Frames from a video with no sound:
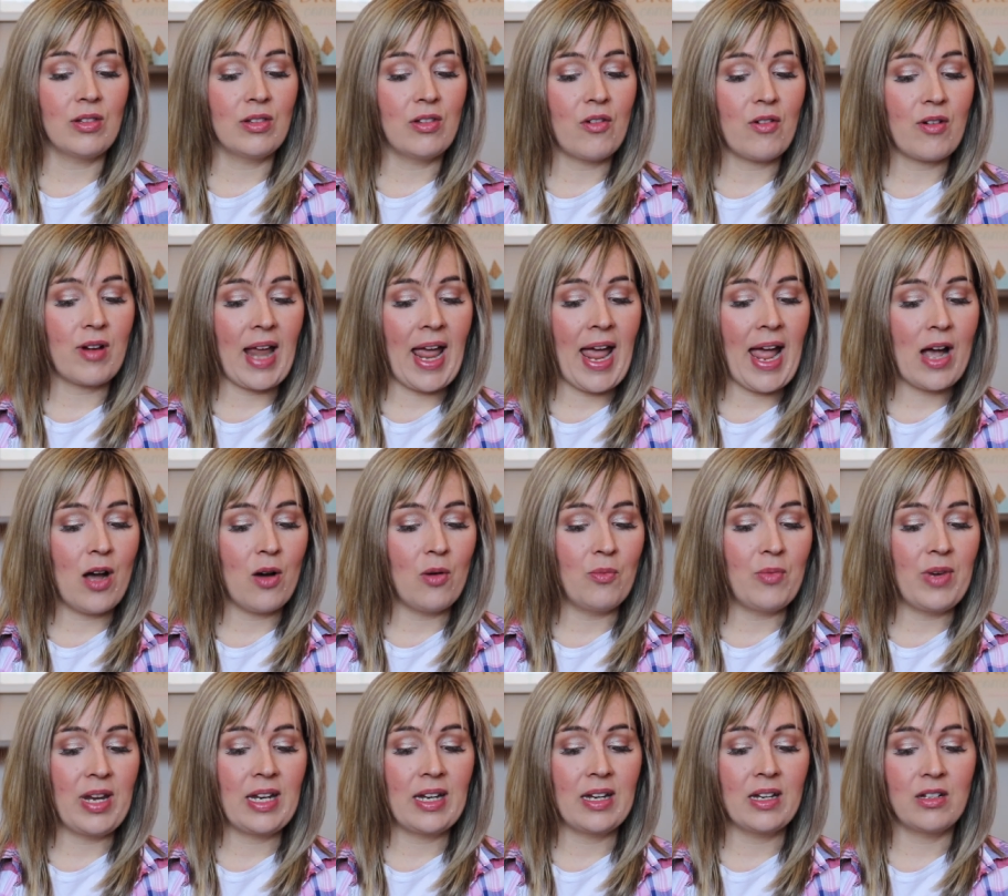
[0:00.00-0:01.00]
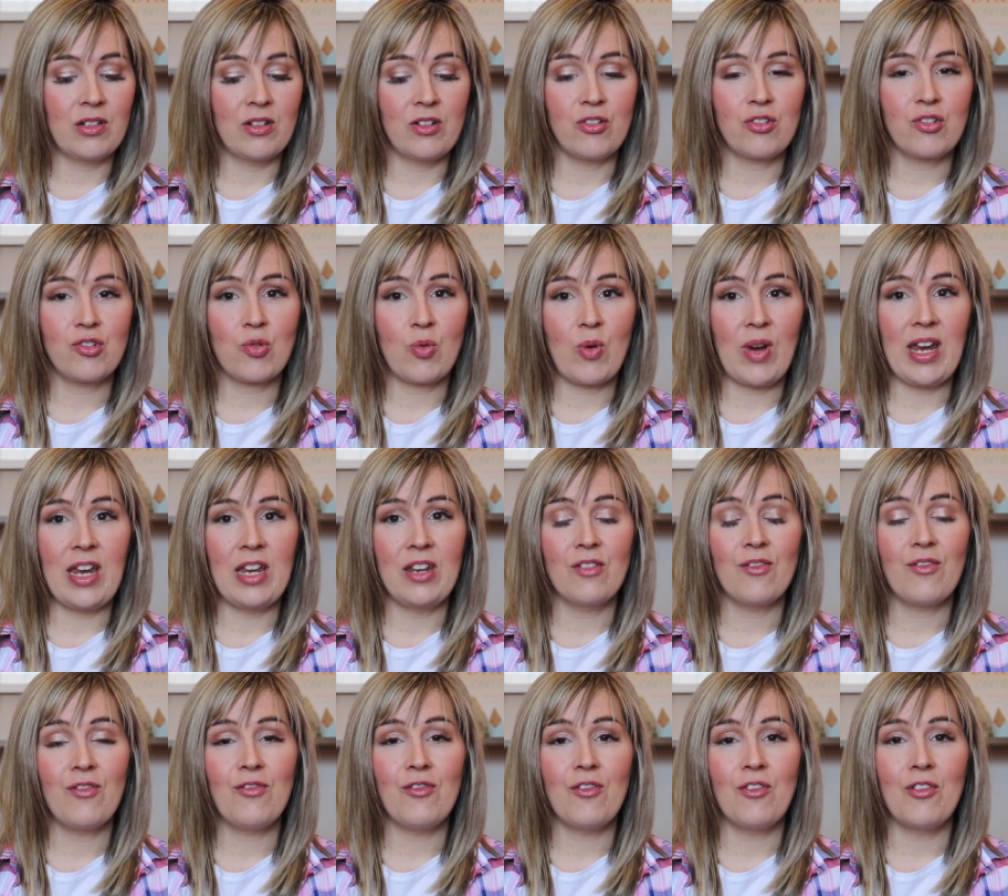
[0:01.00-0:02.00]
learn how we can train
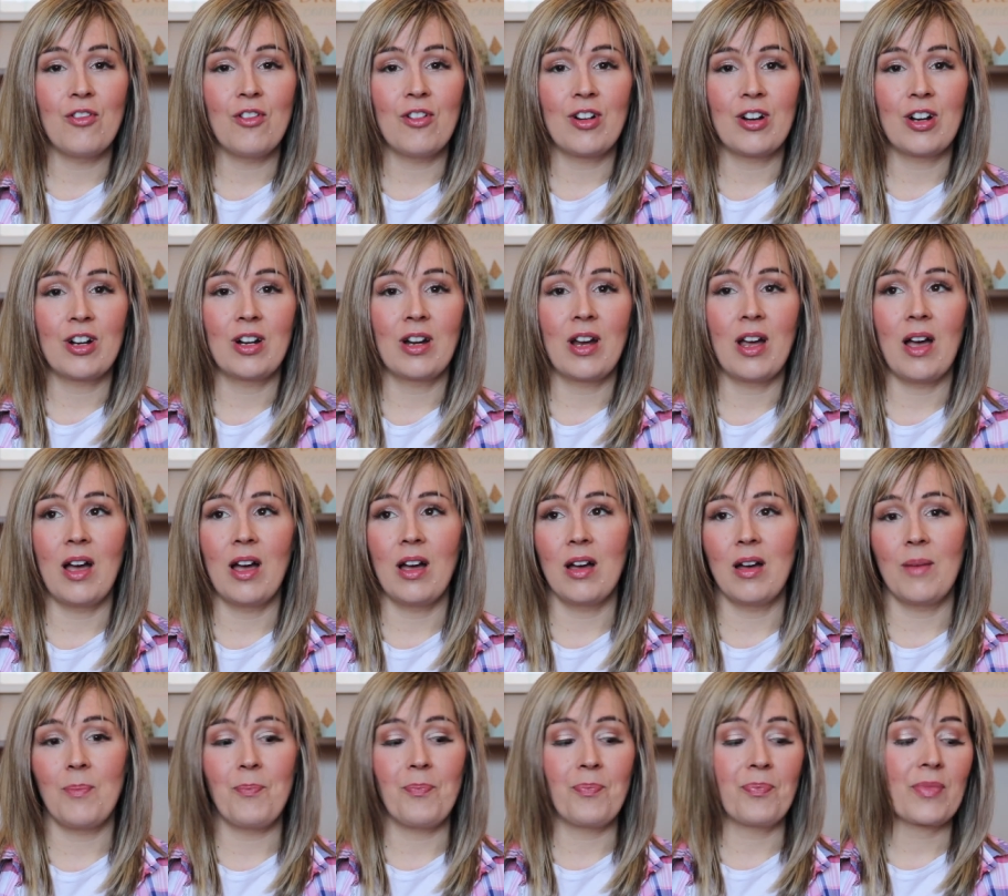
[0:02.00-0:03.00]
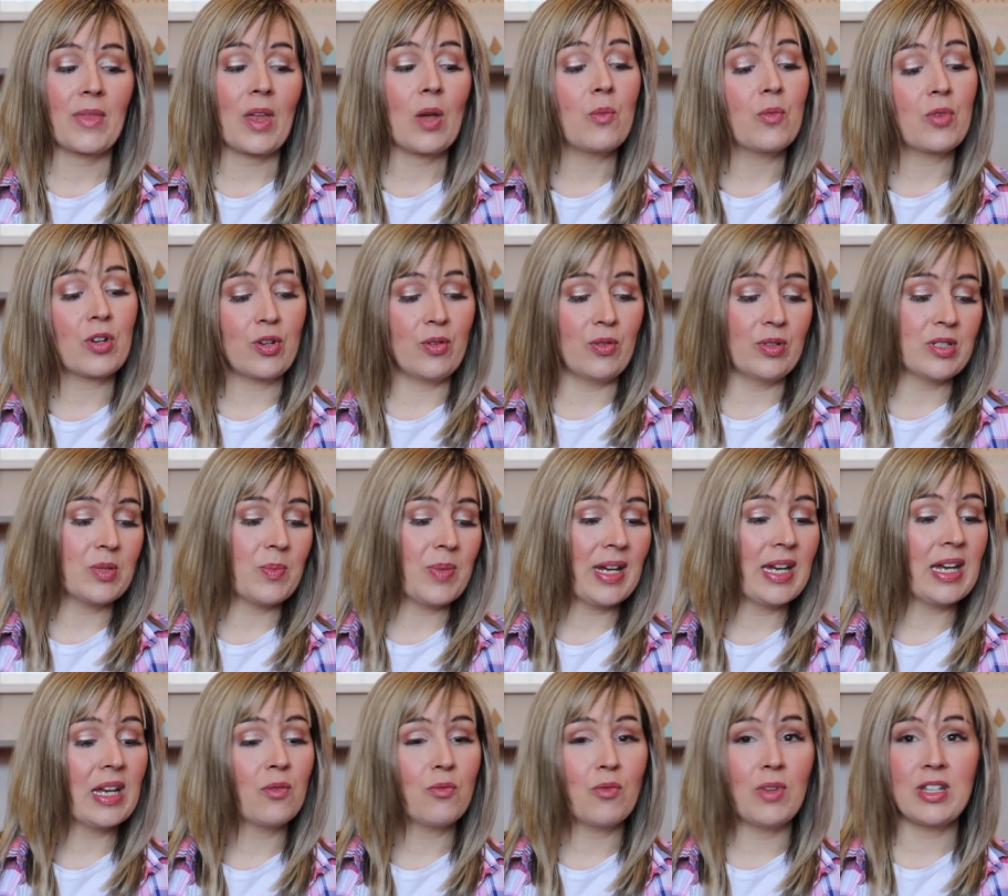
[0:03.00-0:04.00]
for um, we're going to
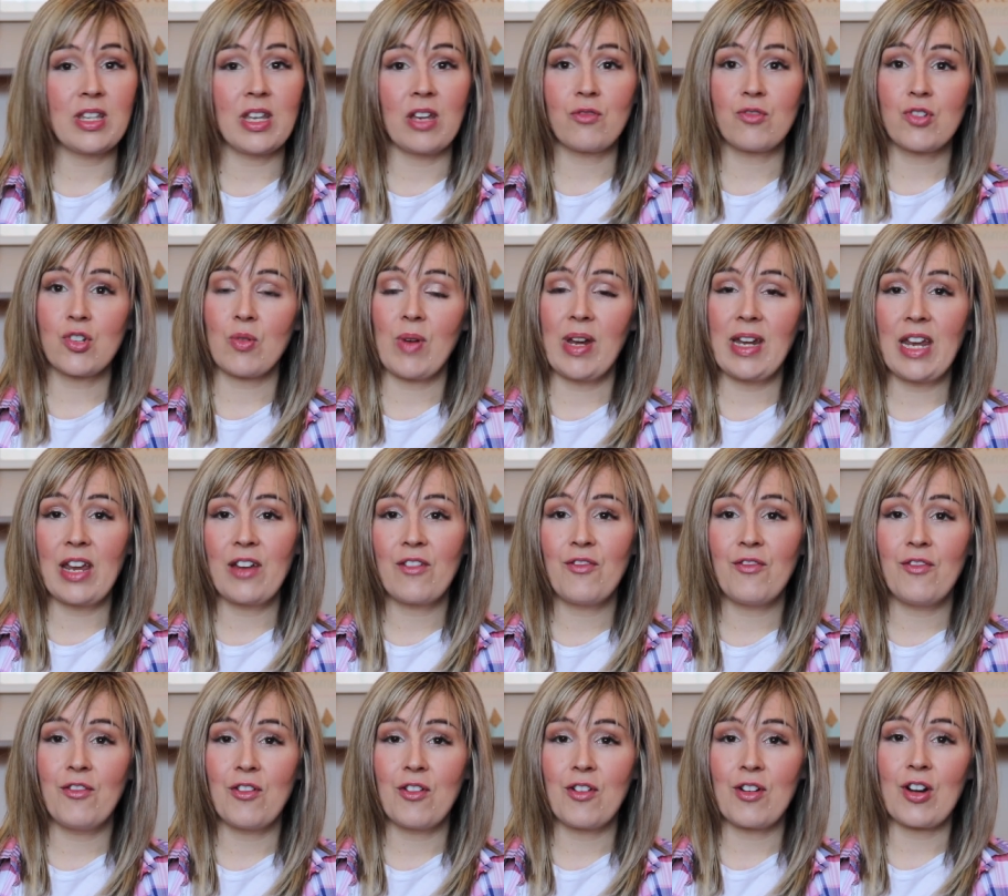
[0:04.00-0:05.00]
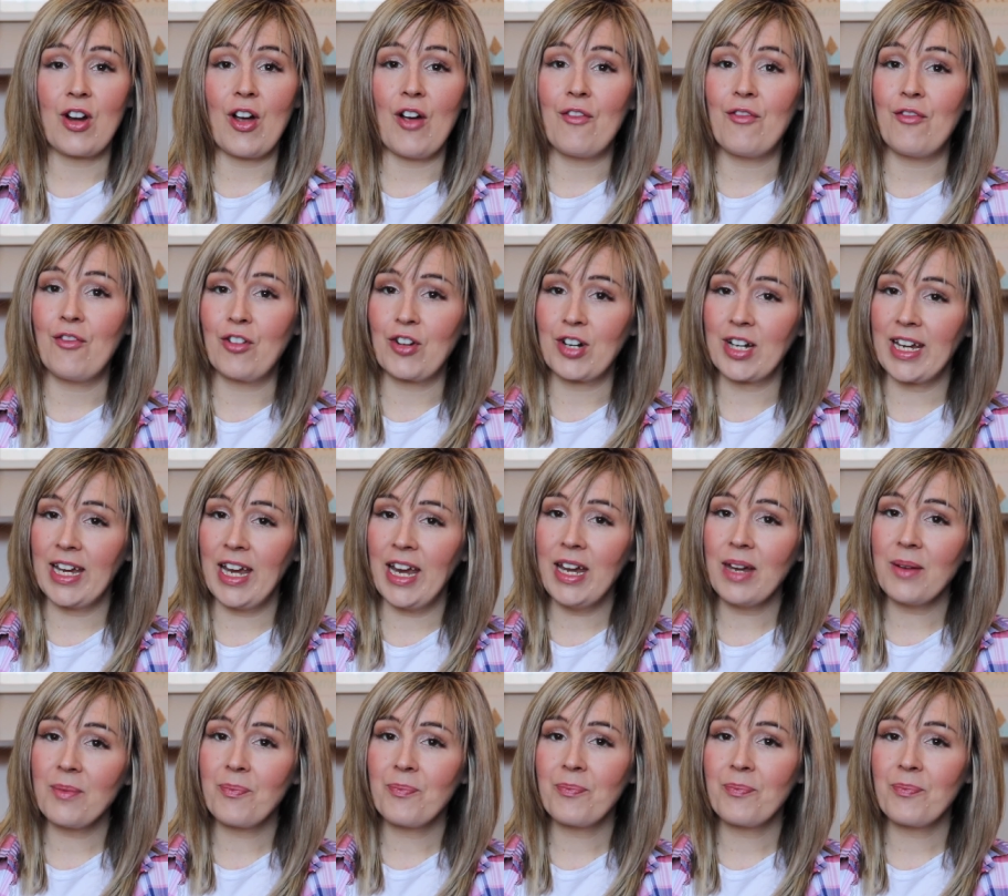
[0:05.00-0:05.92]
begin with a training for a 4k